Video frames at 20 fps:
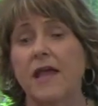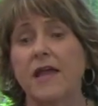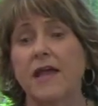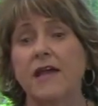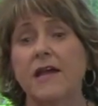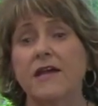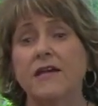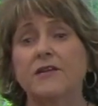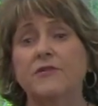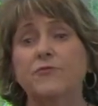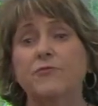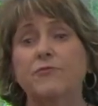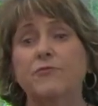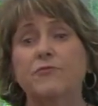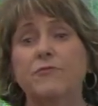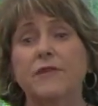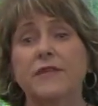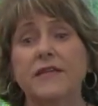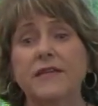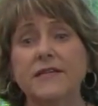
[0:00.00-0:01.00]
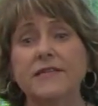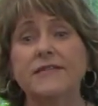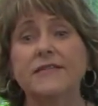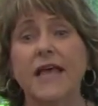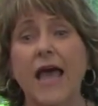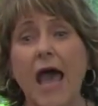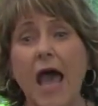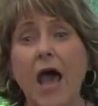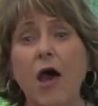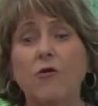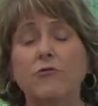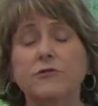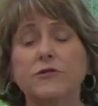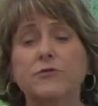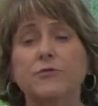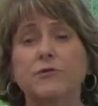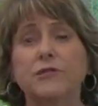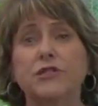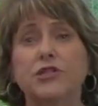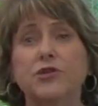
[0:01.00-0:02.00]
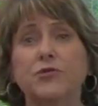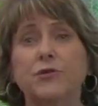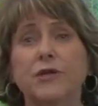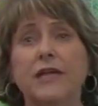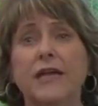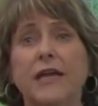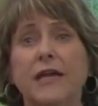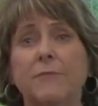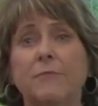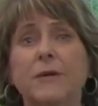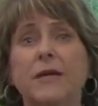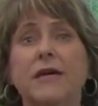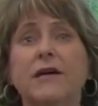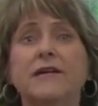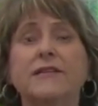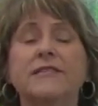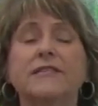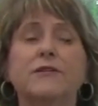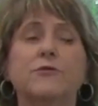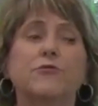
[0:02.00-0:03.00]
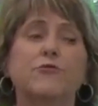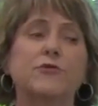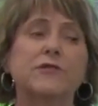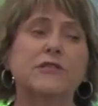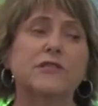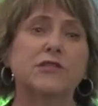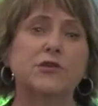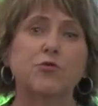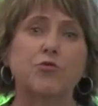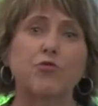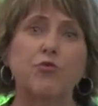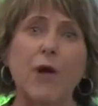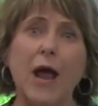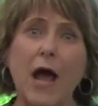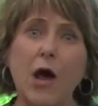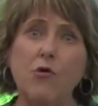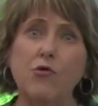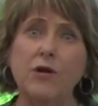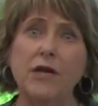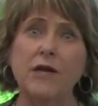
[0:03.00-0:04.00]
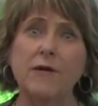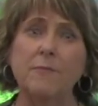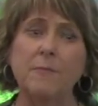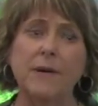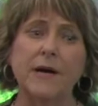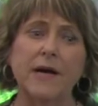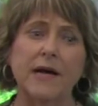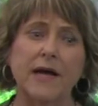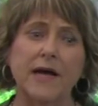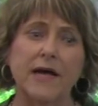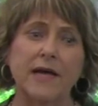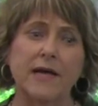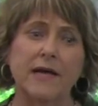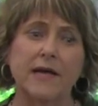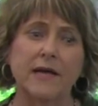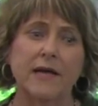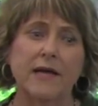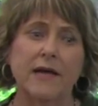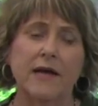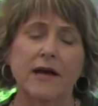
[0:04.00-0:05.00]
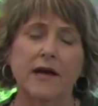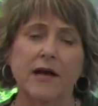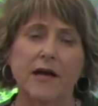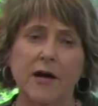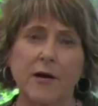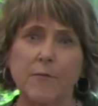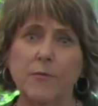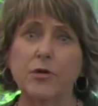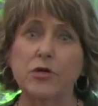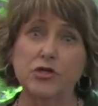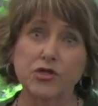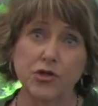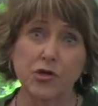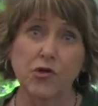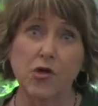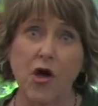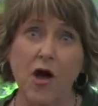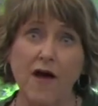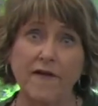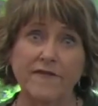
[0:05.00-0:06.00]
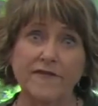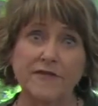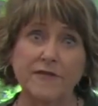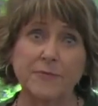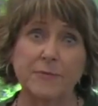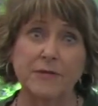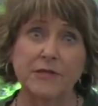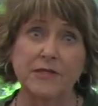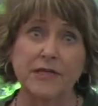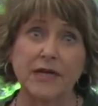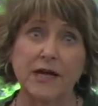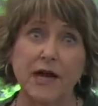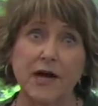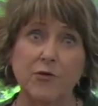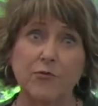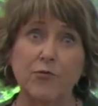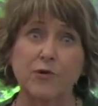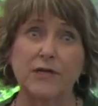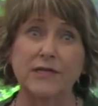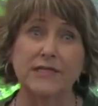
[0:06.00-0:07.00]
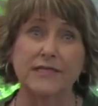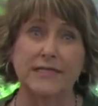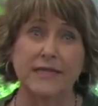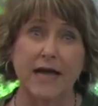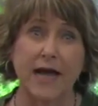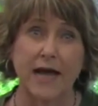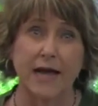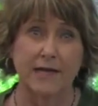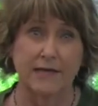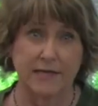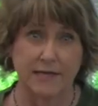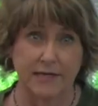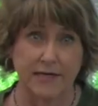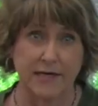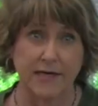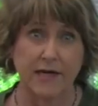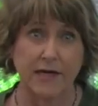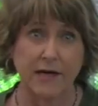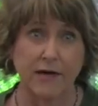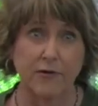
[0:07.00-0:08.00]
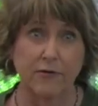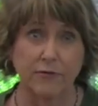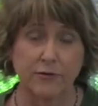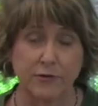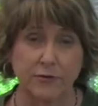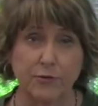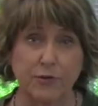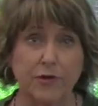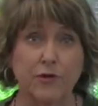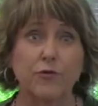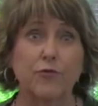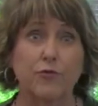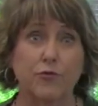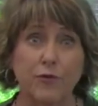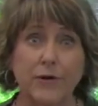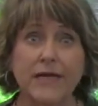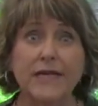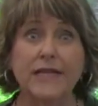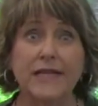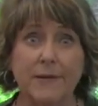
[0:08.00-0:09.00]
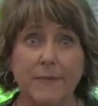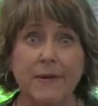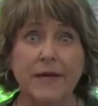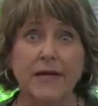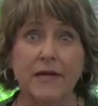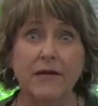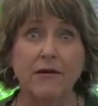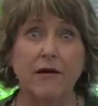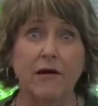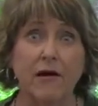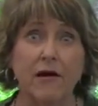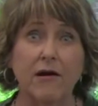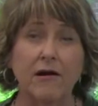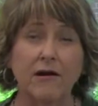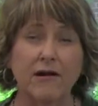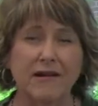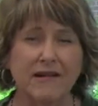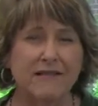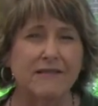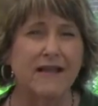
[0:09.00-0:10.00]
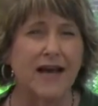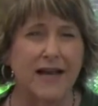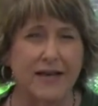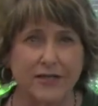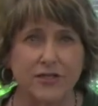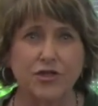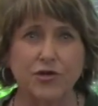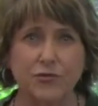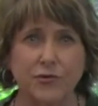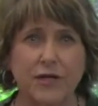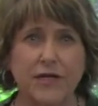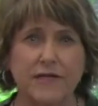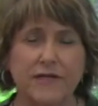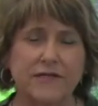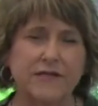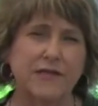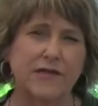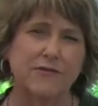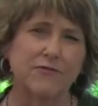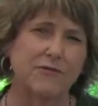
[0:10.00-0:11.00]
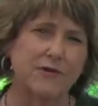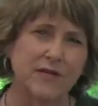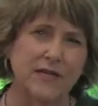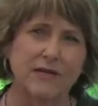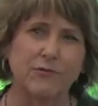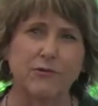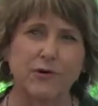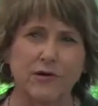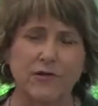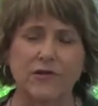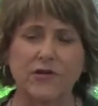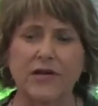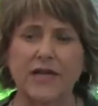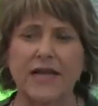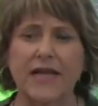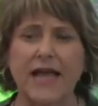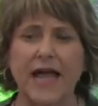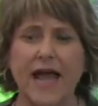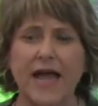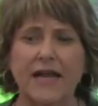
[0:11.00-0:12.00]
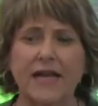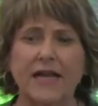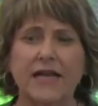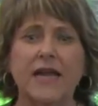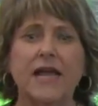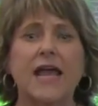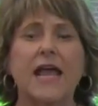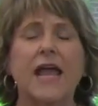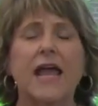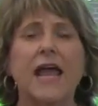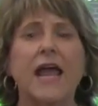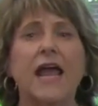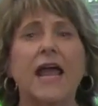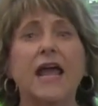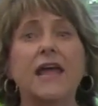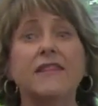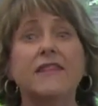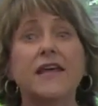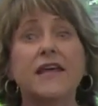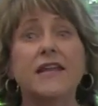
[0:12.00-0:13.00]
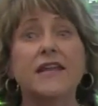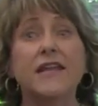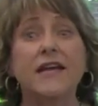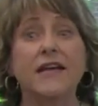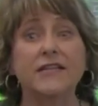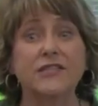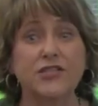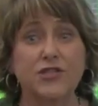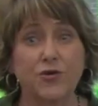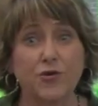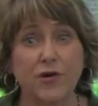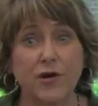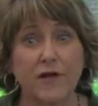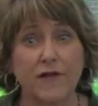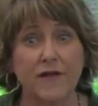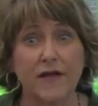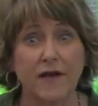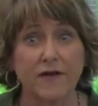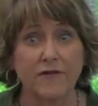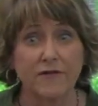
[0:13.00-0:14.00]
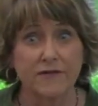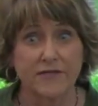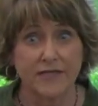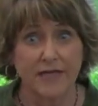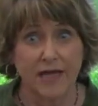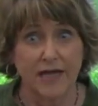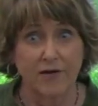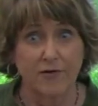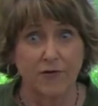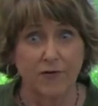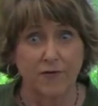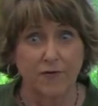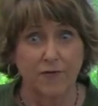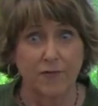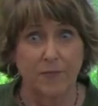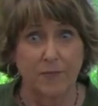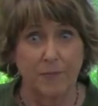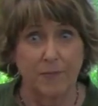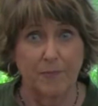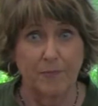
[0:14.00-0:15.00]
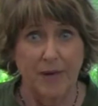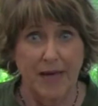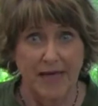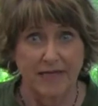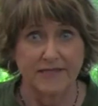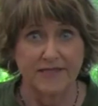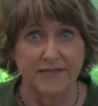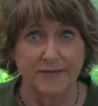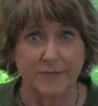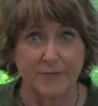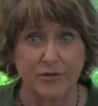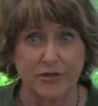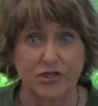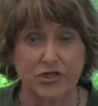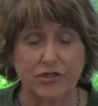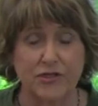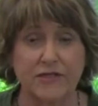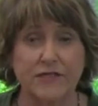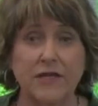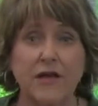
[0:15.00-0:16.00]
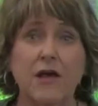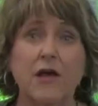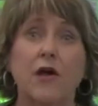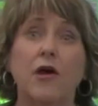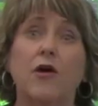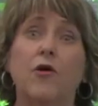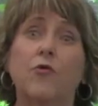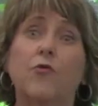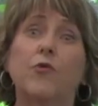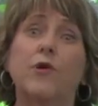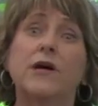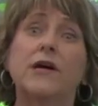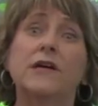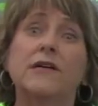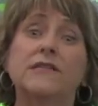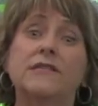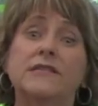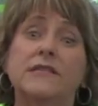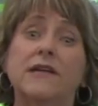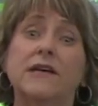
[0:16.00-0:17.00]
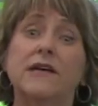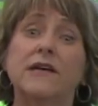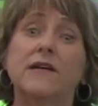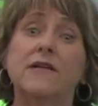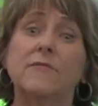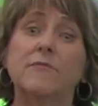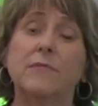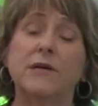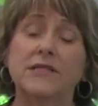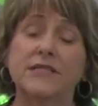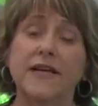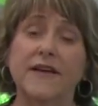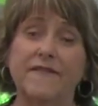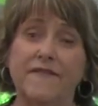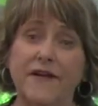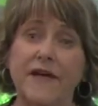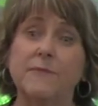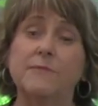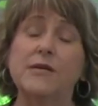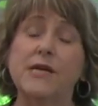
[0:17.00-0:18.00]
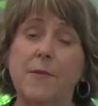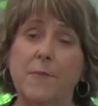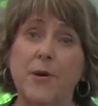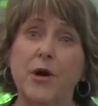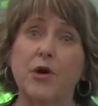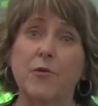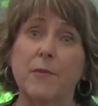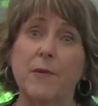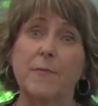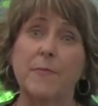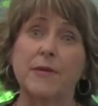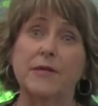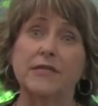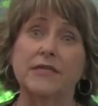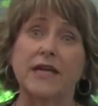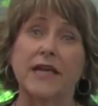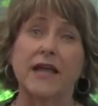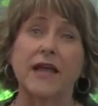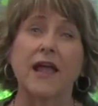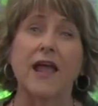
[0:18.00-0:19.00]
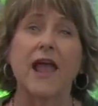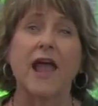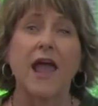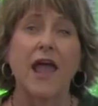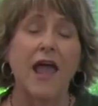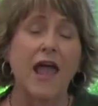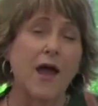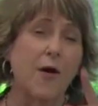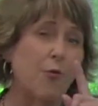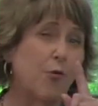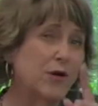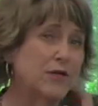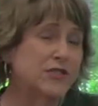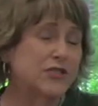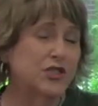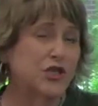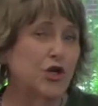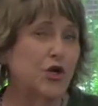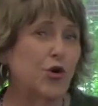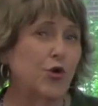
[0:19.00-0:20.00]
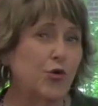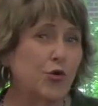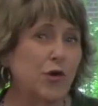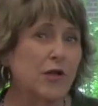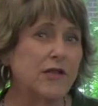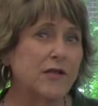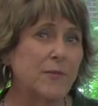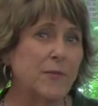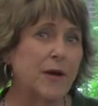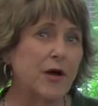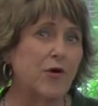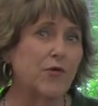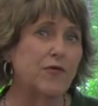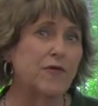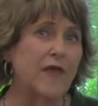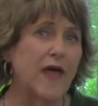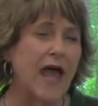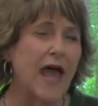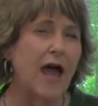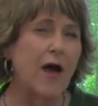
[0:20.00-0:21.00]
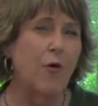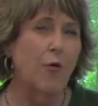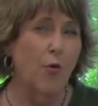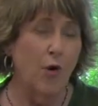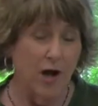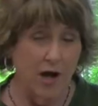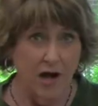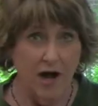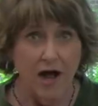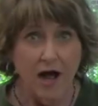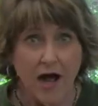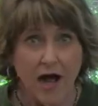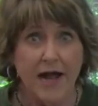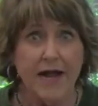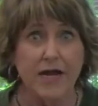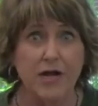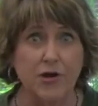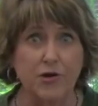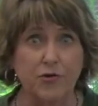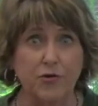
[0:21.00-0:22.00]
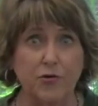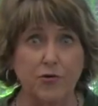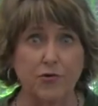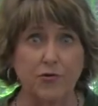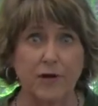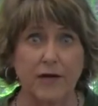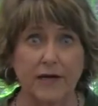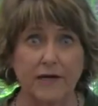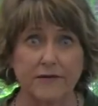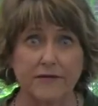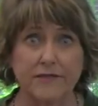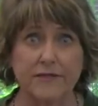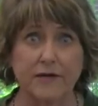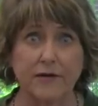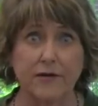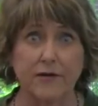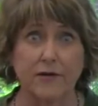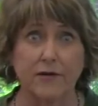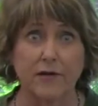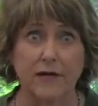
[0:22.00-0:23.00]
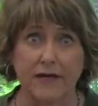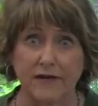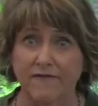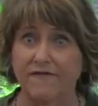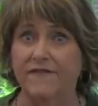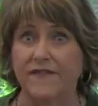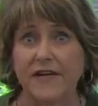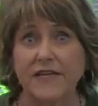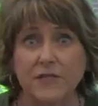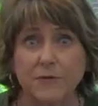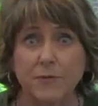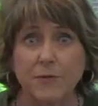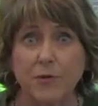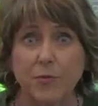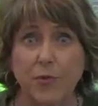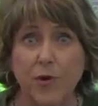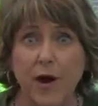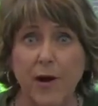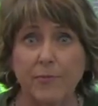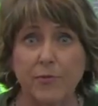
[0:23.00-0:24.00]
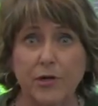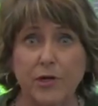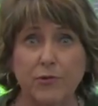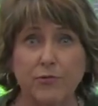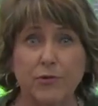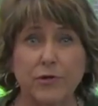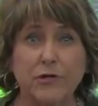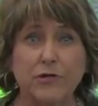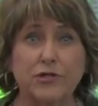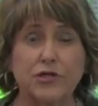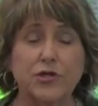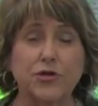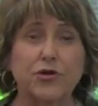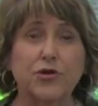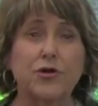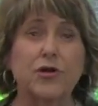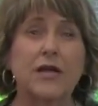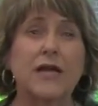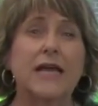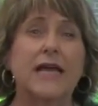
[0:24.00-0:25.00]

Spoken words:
And this house was unique because it was surrounded by a commercial office building on one side, the house with a really big yard and a lot of trees, so you really weren't looking at it. And then next door on the other side, over past some bushes, was a multifamily apartment building. And what's cool about that, what I knew as an investment property realtor,